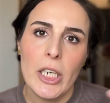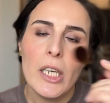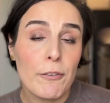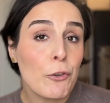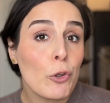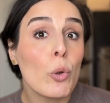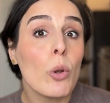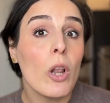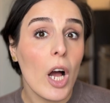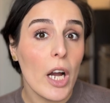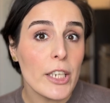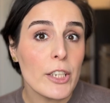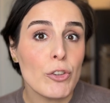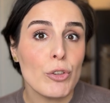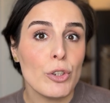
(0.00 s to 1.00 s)
If you
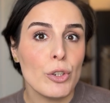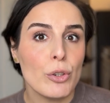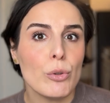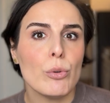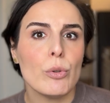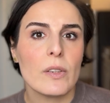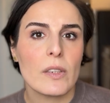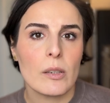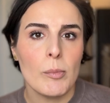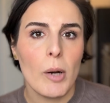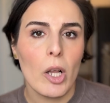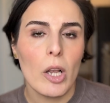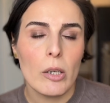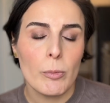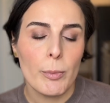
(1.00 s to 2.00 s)
like to use
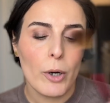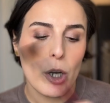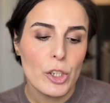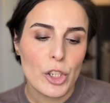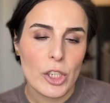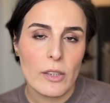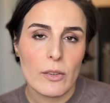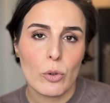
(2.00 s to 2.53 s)
smaller brushes